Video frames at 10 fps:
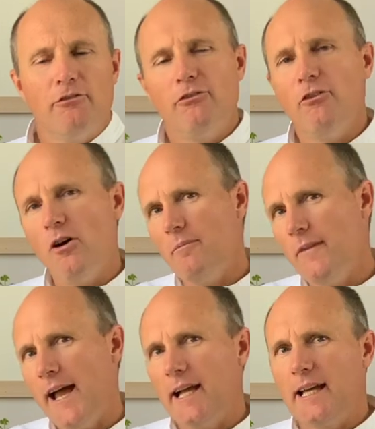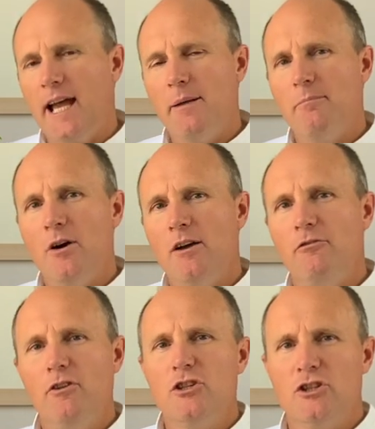from that came my
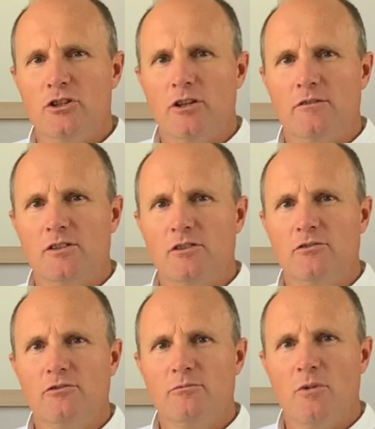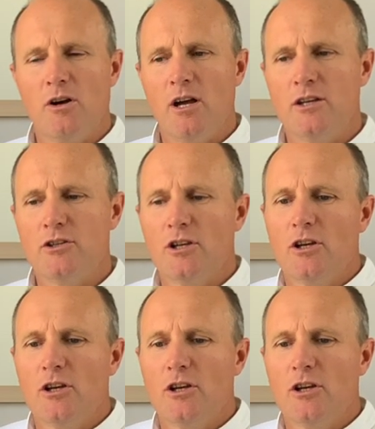vision of Skillful Mind,